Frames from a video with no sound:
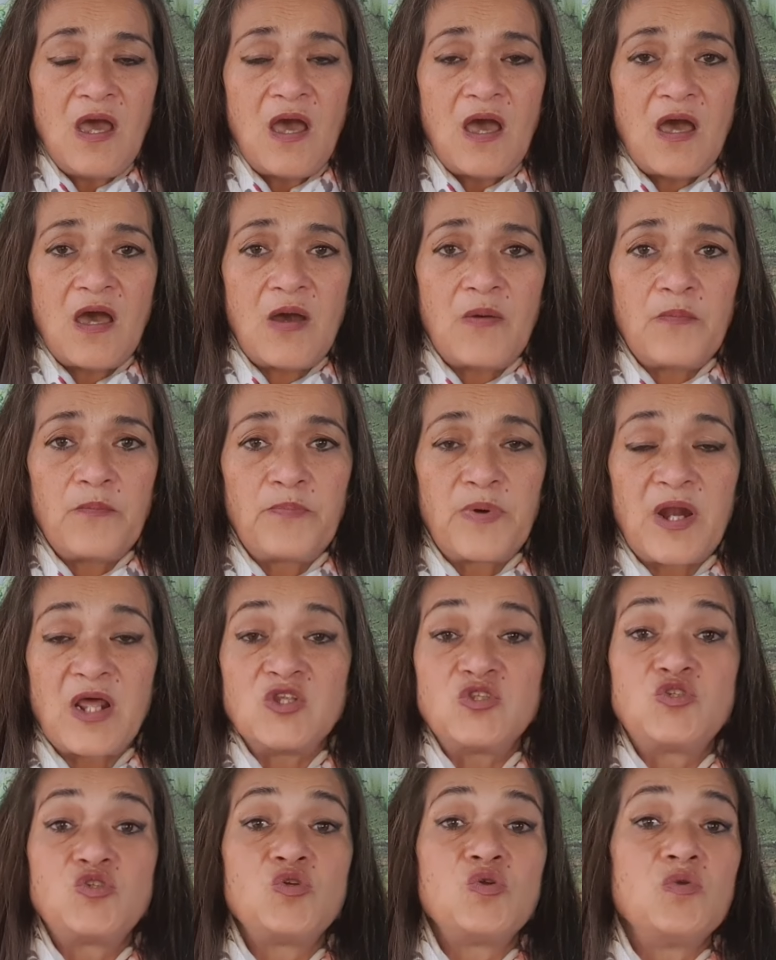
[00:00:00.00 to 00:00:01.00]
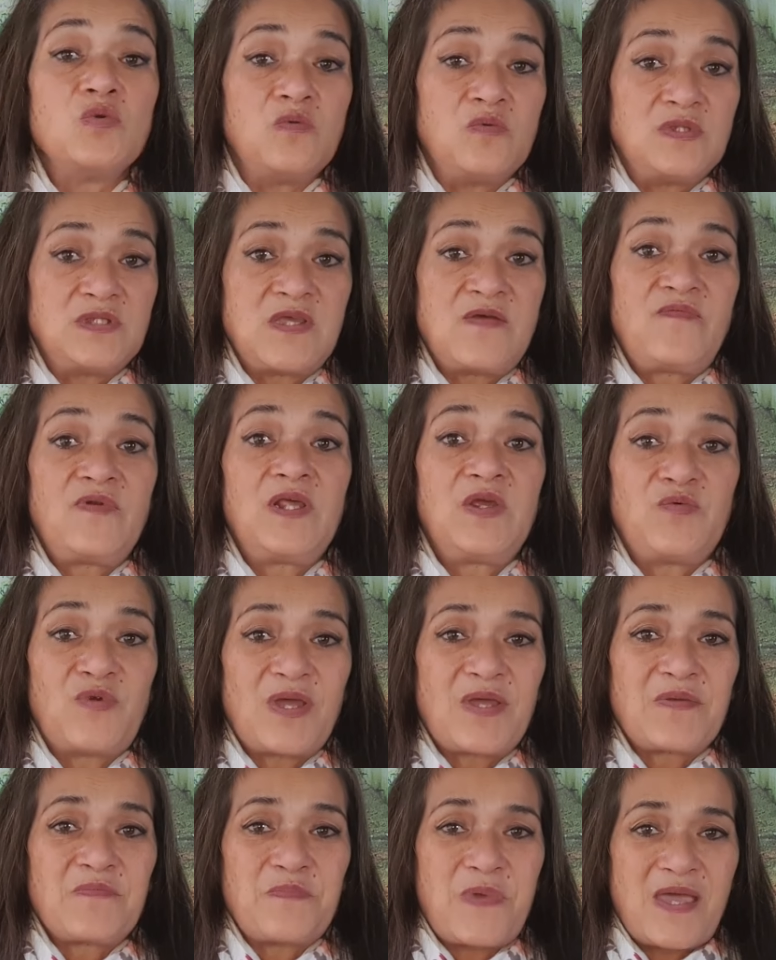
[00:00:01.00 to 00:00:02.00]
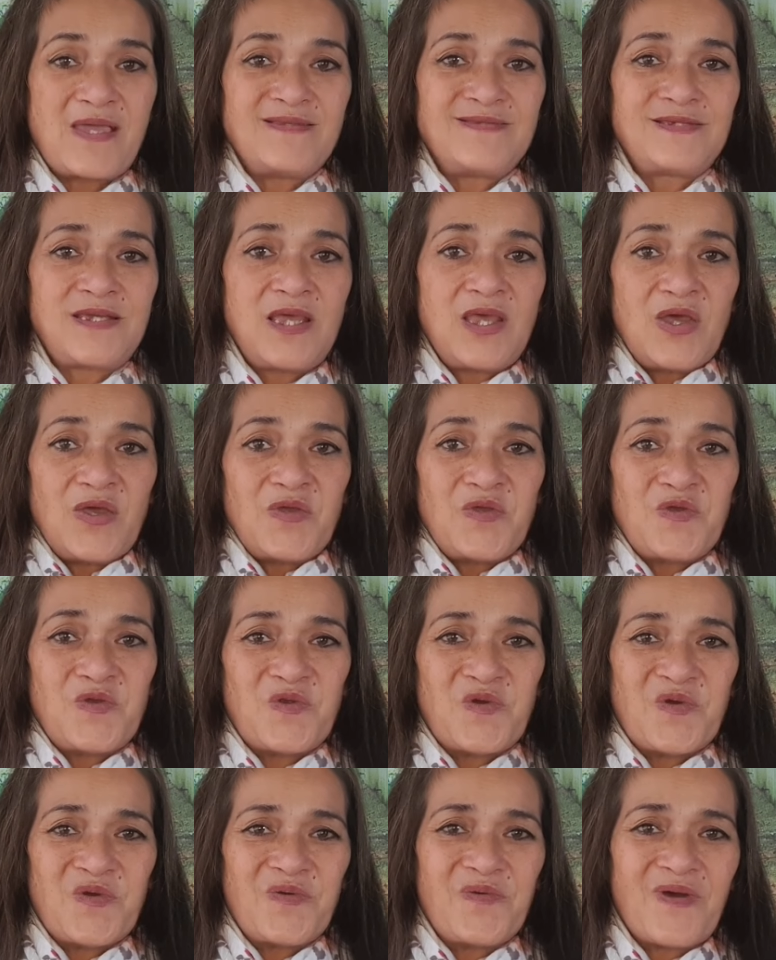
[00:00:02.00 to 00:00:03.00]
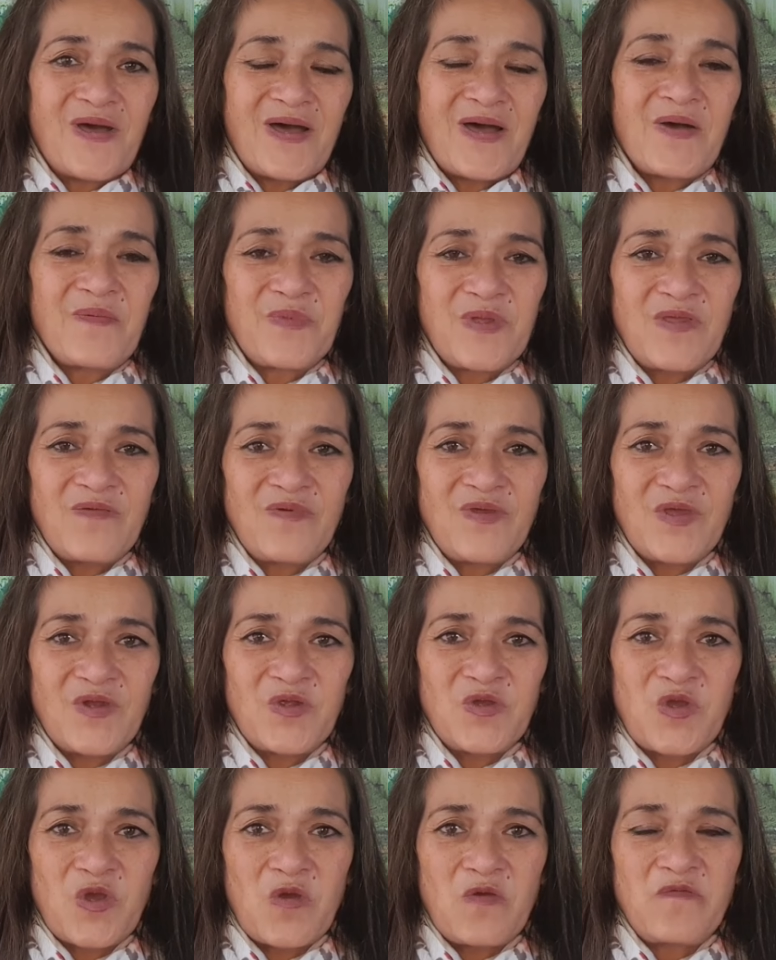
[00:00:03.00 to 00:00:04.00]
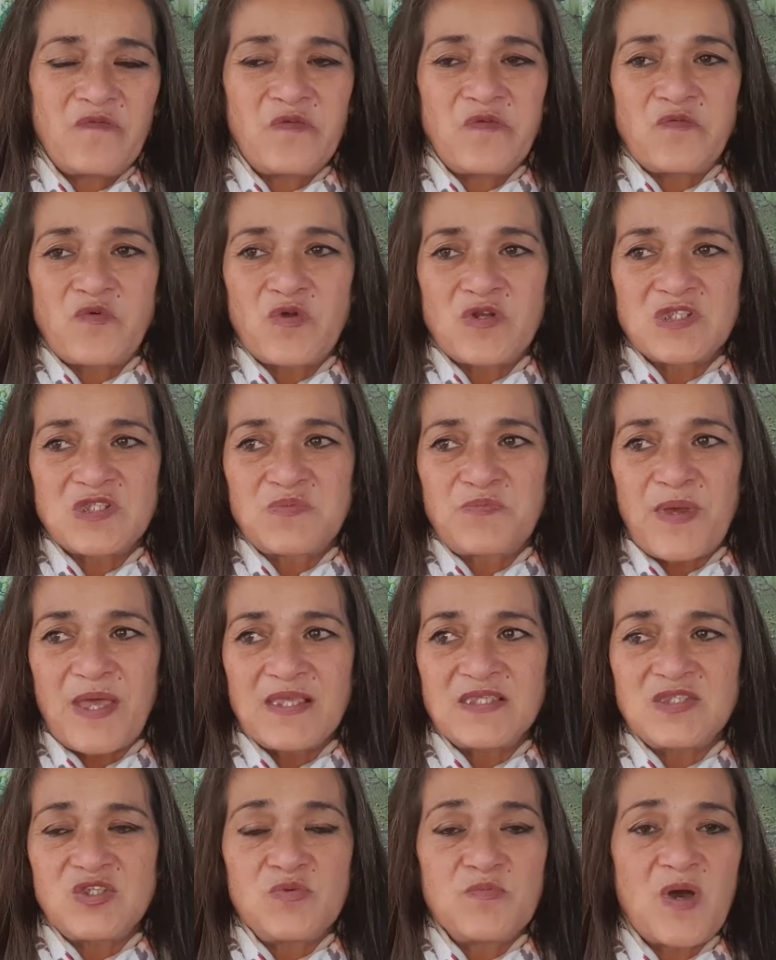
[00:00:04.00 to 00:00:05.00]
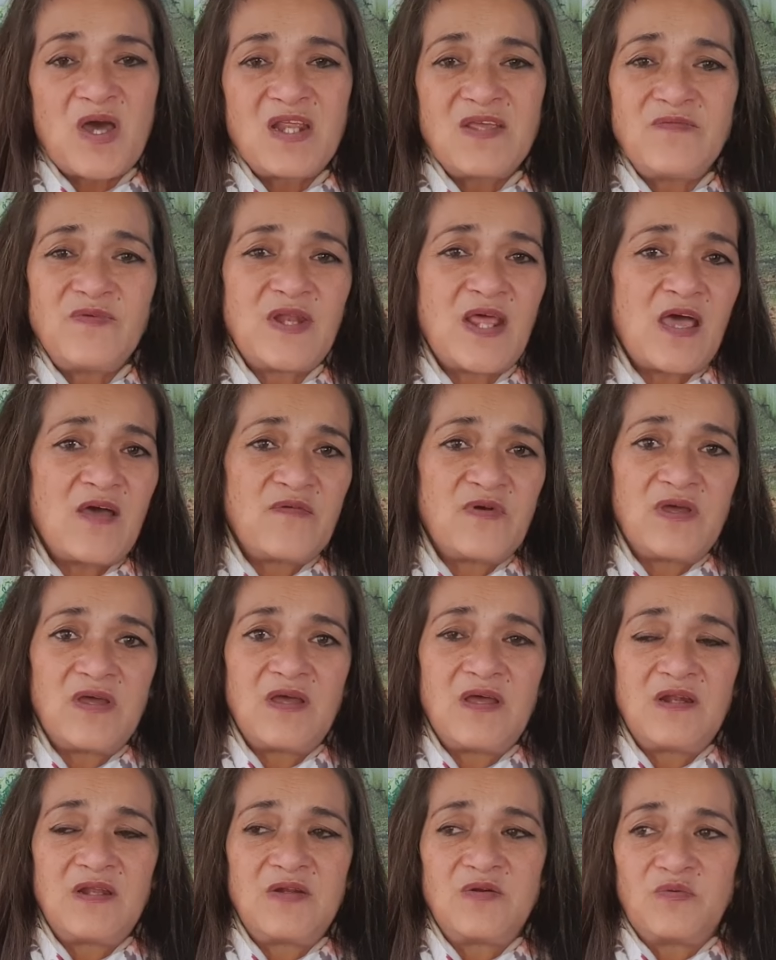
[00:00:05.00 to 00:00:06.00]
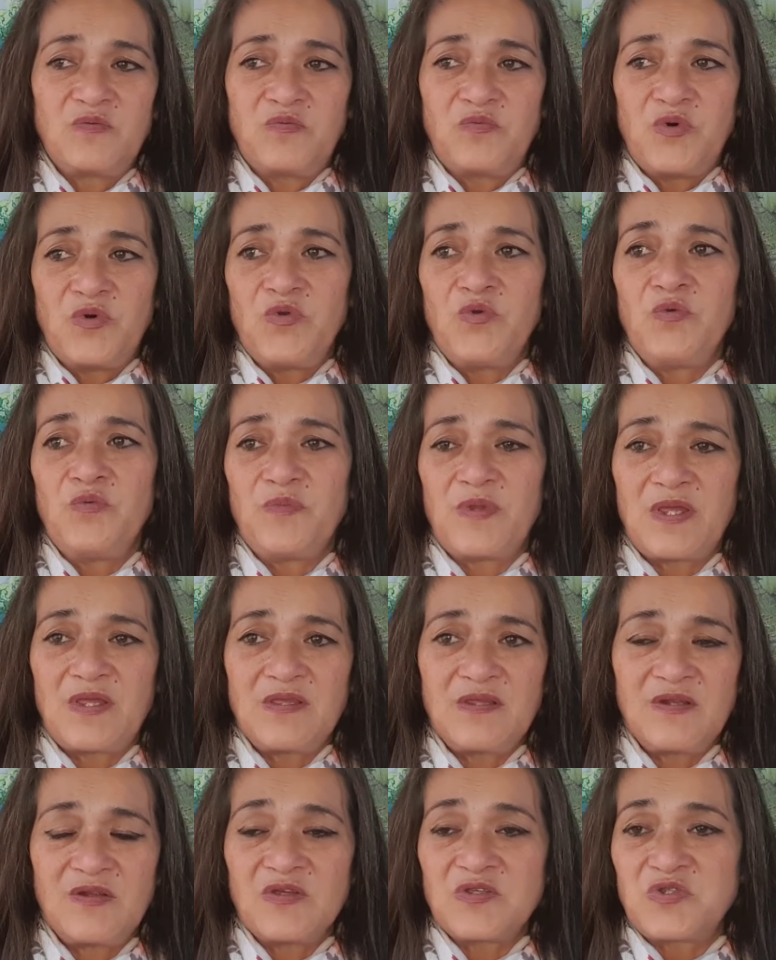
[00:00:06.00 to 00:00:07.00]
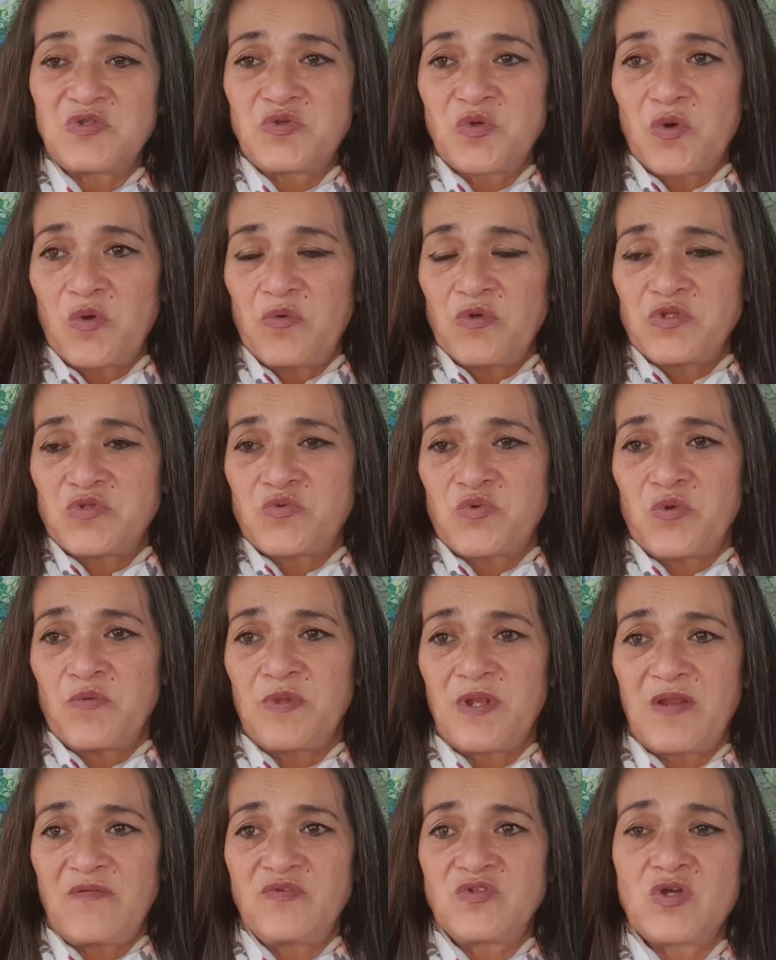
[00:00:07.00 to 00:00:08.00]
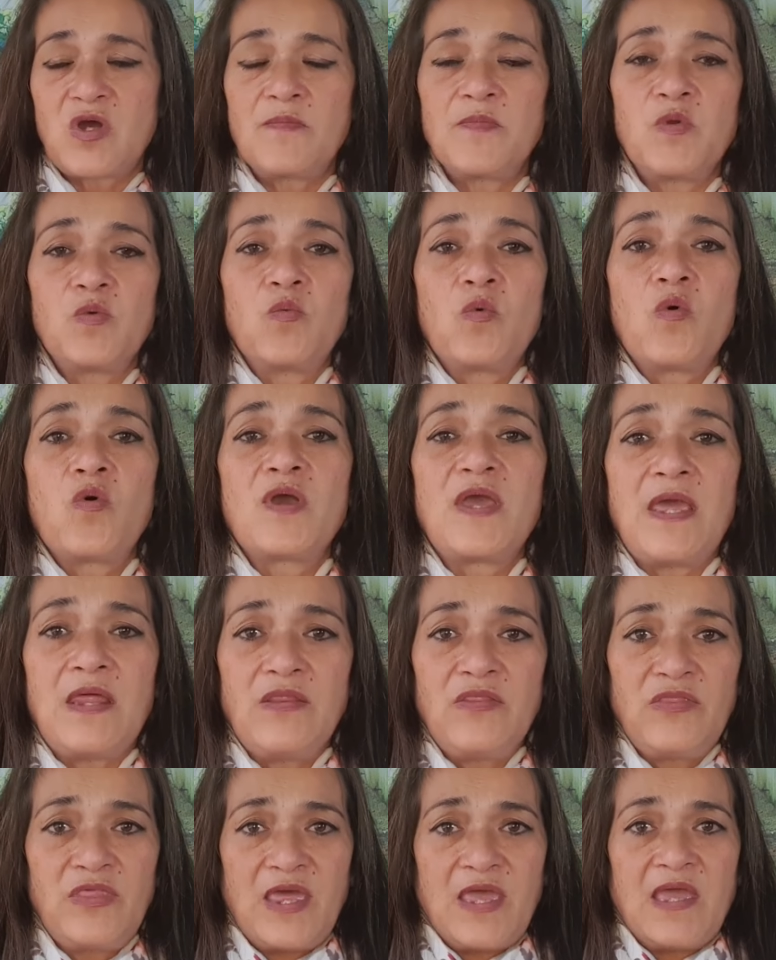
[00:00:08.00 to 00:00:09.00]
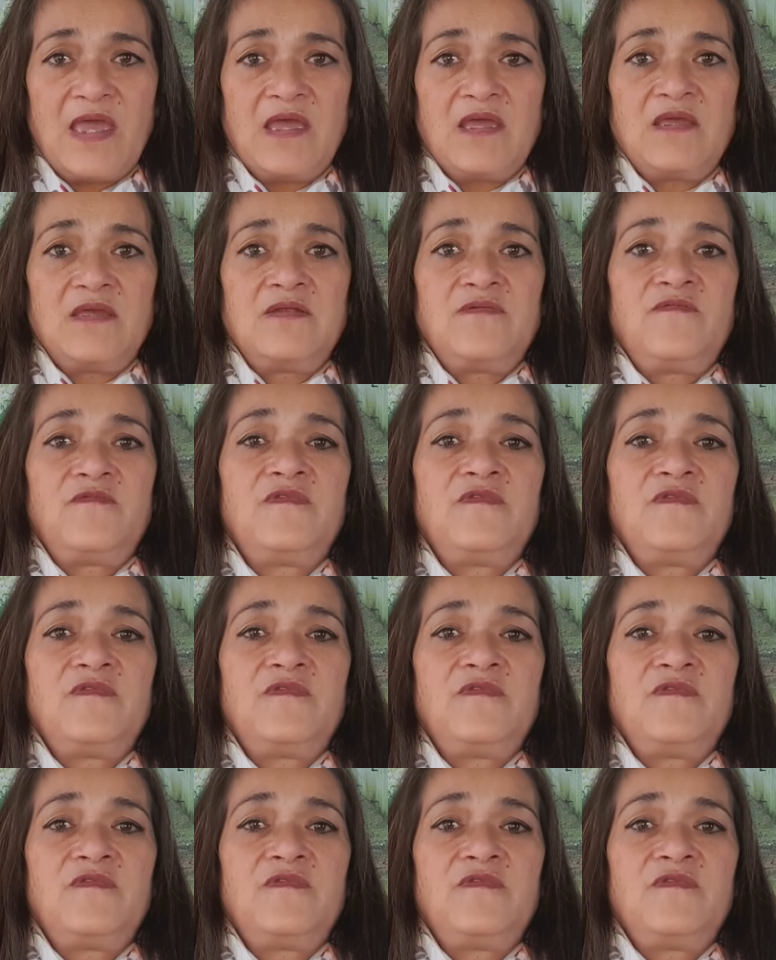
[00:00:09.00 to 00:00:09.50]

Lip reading: But I do definitely recommend, giving it a go. If you've got a space, you might even have a little room a storage room that every time you walk in there, it